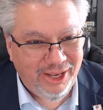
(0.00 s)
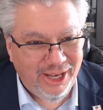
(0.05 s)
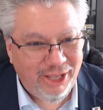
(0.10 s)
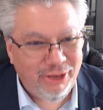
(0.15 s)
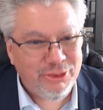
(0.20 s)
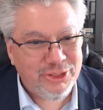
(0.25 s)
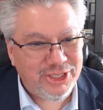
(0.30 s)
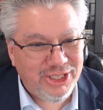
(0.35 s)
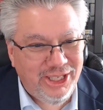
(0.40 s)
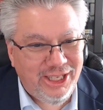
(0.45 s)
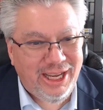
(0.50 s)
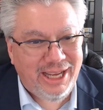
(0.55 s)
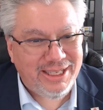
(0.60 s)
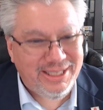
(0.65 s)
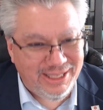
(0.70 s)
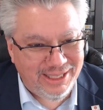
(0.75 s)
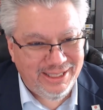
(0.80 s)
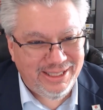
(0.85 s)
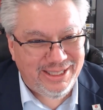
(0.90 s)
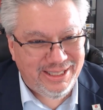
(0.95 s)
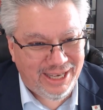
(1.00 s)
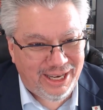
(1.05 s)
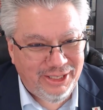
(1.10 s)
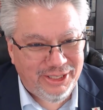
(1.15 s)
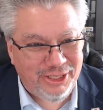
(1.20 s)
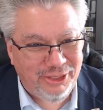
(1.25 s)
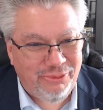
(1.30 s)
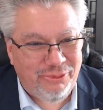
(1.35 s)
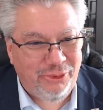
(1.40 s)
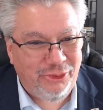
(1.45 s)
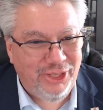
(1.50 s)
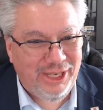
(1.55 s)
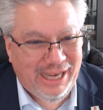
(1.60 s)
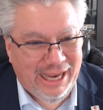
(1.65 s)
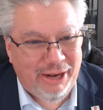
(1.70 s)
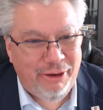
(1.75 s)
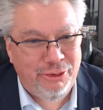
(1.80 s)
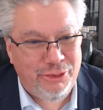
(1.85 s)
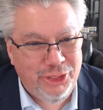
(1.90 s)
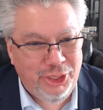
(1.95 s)
there's less incentive for the
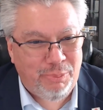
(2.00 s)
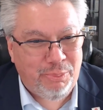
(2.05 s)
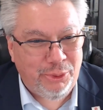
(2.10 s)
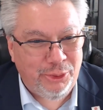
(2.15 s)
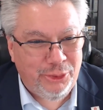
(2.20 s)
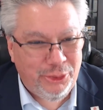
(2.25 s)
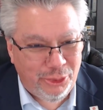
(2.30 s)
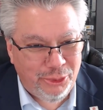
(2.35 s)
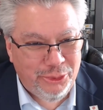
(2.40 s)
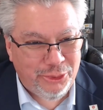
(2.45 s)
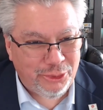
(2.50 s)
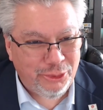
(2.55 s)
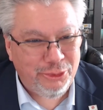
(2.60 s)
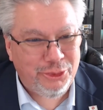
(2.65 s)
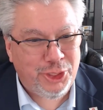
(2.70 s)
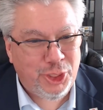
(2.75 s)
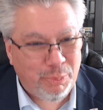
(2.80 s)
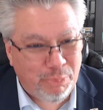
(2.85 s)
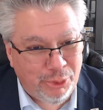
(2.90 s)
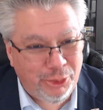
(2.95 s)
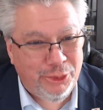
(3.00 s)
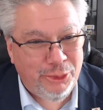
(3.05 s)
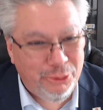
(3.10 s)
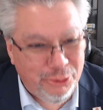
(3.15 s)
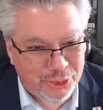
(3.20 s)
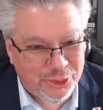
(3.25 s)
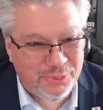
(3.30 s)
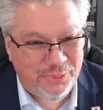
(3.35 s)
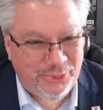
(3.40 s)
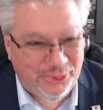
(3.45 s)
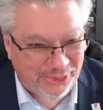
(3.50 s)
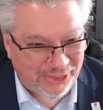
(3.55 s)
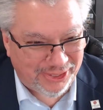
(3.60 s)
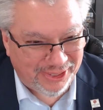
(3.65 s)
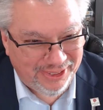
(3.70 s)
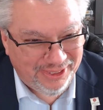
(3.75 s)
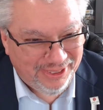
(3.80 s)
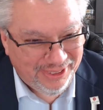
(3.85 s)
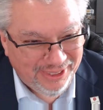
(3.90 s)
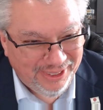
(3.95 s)
energy producers to produce more.
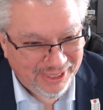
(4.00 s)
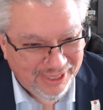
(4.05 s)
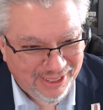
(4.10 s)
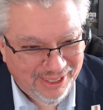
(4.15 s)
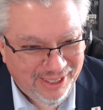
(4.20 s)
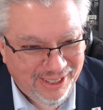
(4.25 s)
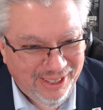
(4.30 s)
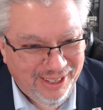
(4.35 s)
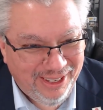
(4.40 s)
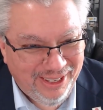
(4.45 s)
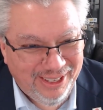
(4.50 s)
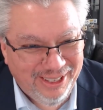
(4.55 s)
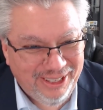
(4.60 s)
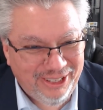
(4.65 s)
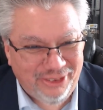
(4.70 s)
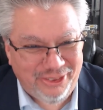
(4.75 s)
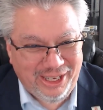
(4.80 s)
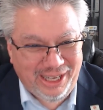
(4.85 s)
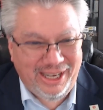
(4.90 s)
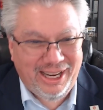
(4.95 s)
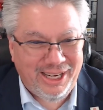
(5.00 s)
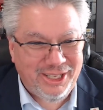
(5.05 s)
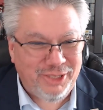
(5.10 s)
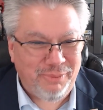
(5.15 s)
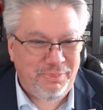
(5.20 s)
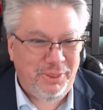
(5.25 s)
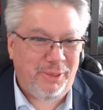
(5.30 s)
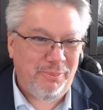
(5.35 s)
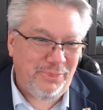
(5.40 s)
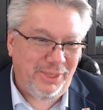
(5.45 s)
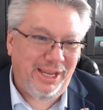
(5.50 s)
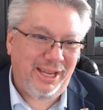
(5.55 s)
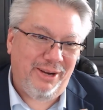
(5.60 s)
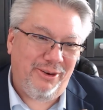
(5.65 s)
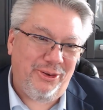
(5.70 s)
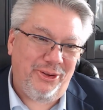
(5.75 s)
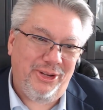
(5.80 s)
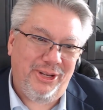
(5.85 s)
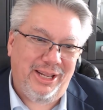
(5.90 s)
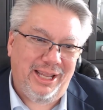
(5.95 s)
They like to pump
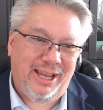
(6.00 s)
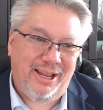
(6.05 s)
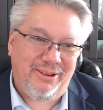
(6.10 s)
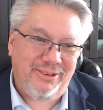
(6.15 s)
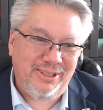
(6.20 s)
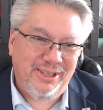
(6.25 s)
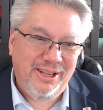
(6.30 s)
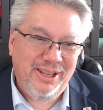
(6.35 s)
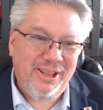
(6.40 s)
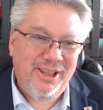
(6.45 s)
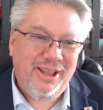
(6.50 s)
that oil out